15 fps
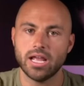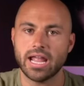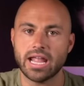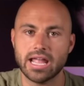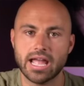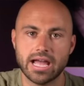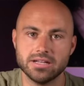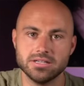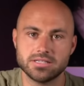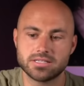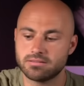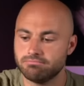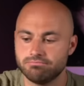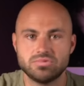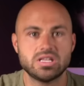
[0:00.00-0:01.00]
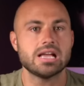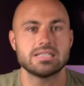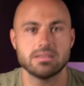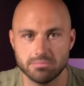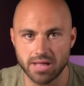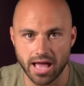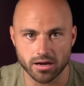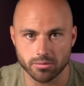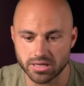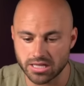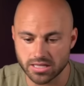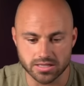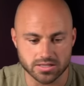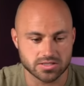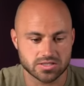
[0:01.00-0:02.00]
and doesn't matter,
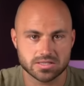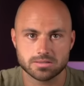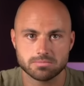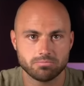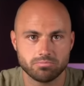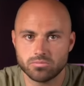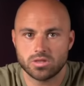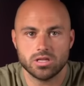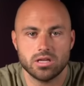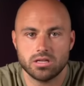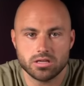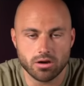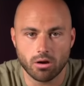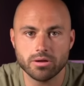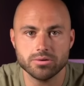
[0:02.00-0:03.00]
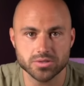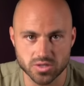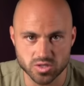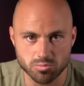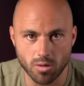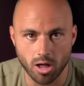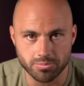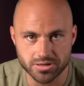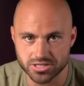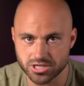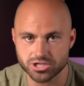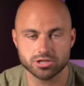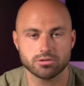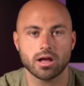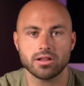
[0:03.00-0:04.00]
because it was a small
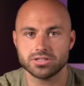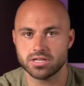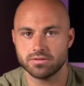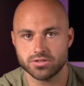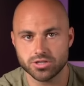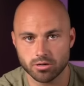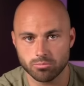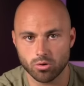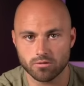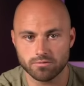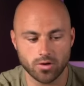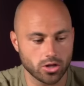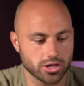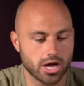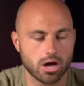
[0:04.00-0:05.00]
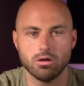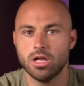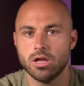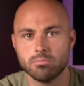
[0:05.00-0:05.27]
position relative to your portfolio.